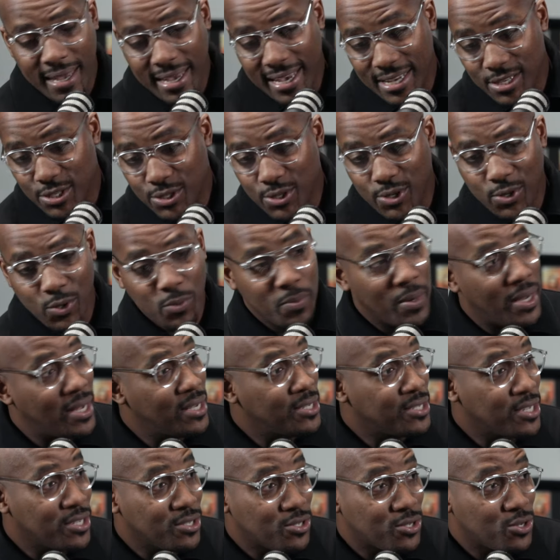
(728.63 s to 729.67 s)
It's too
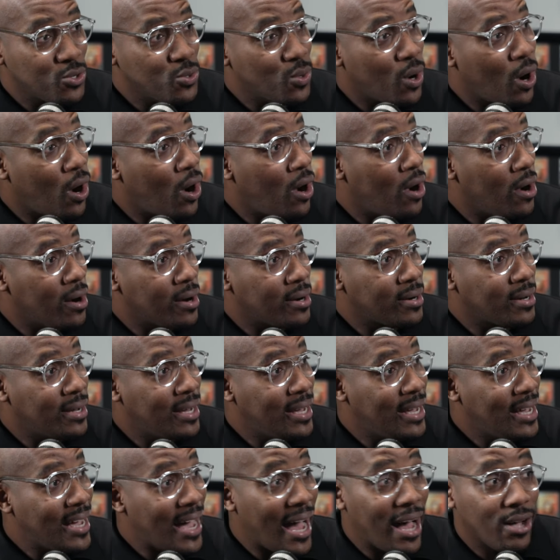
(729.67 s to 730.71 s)
much. It's too hard.
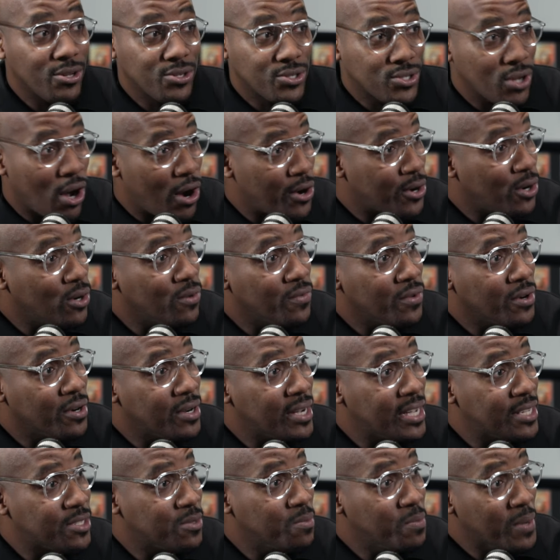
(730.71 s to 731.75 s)
I'll start over.
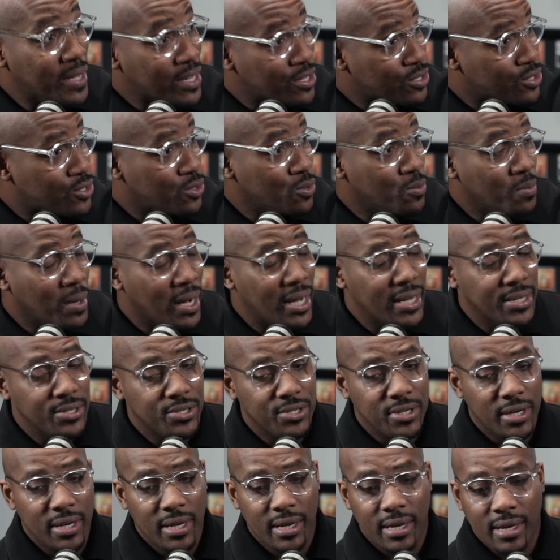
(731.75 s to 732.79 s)
It's been too
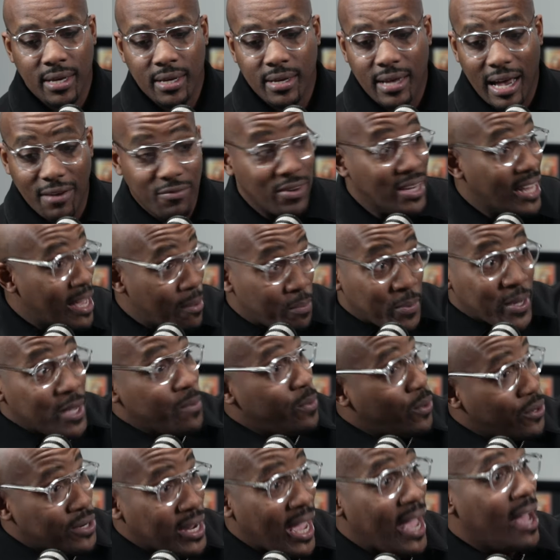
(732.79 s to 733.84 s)
much. I've let
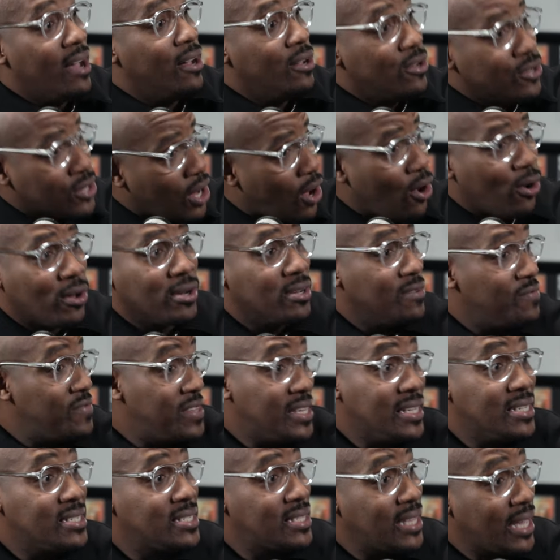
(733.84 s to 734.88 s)
people down, all of
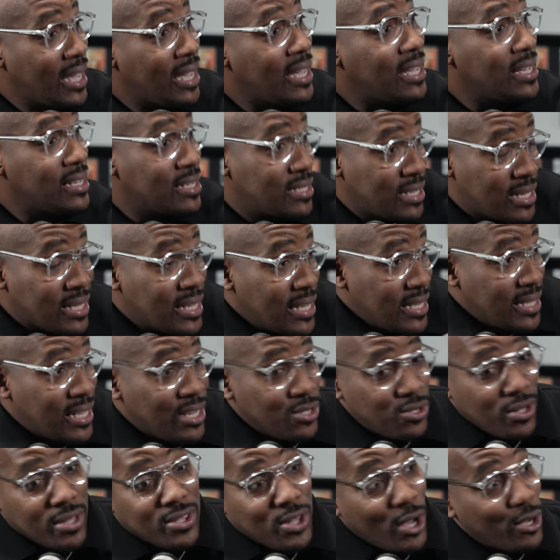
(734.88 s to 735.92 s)
these things.
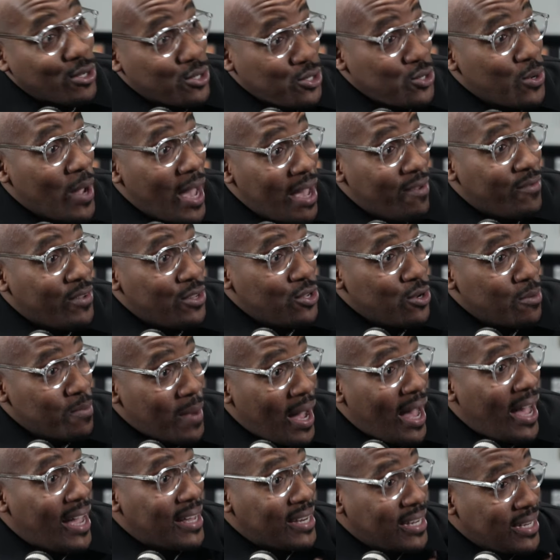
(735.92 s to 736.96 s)
These are thoughts you have in your
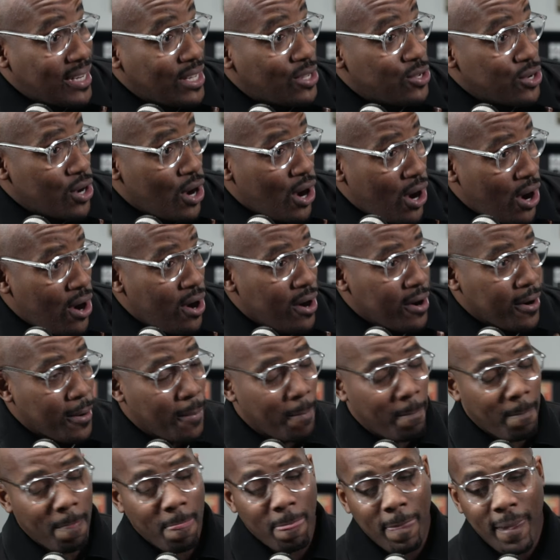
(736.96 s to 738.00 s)
mind and in your heart.
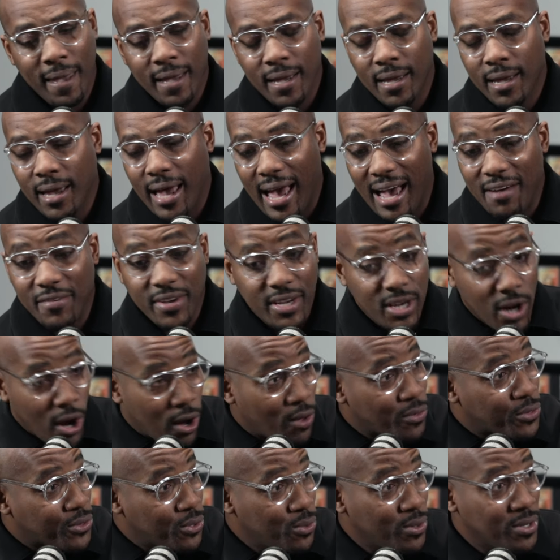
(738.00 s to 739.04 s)
Having
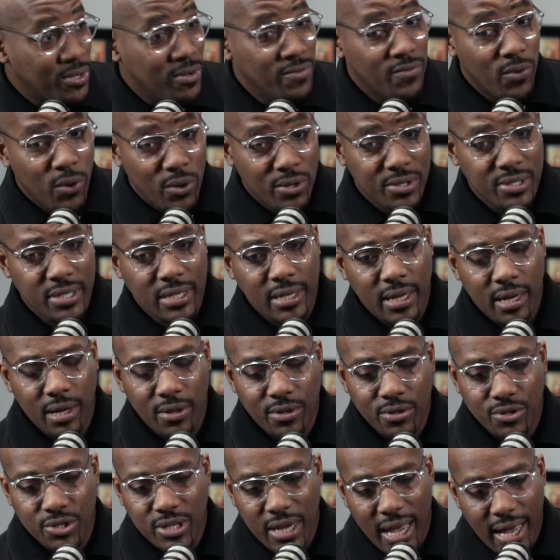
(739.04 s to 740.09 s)
gone through a divorce and
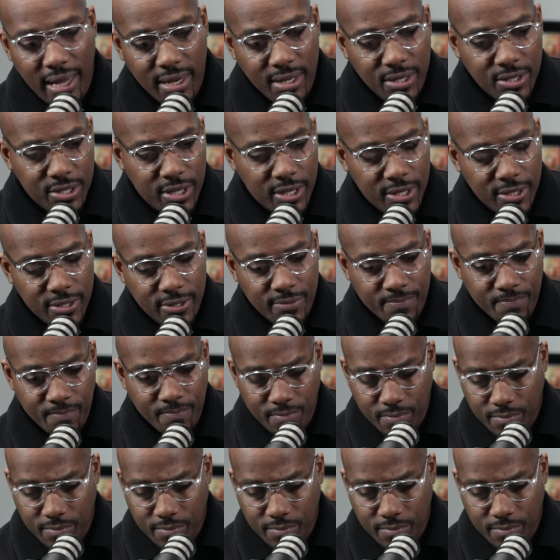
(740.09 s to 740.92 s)
other challenges,